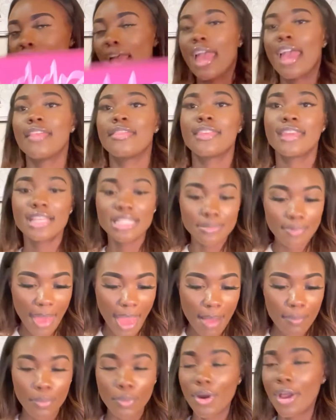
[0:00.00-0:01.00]
And this
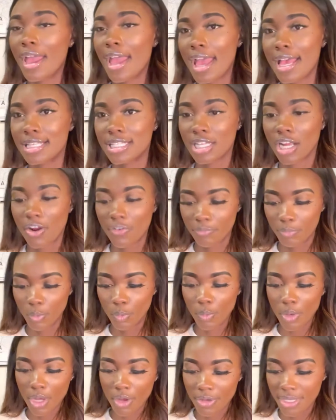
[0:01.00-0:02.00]
bad boy has served me
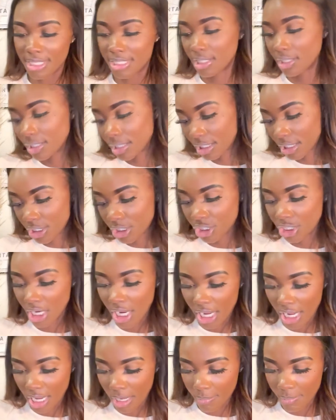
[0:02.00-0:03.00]
well. It's still in good
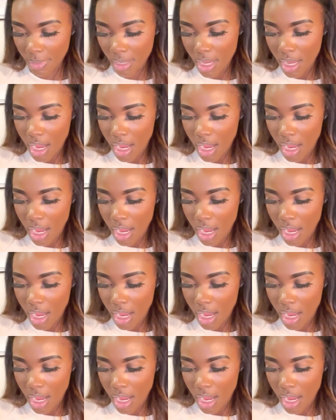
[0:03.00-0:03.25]
shape.